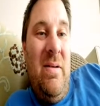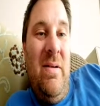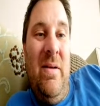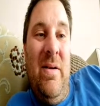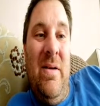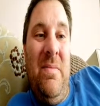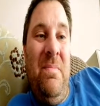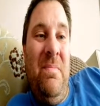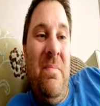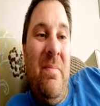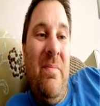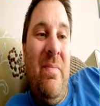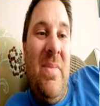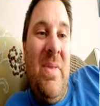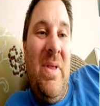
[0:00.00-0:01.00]
Yeah,
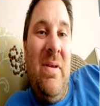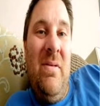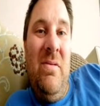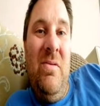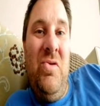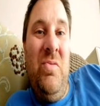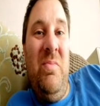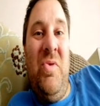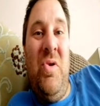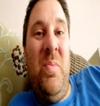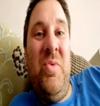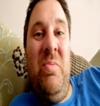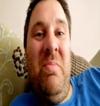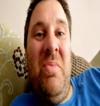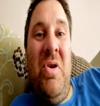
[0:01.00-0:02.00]
you
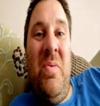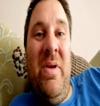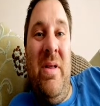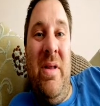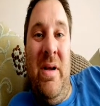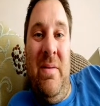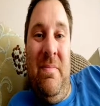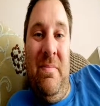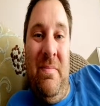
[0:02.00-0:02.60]
shouldn't be doing that.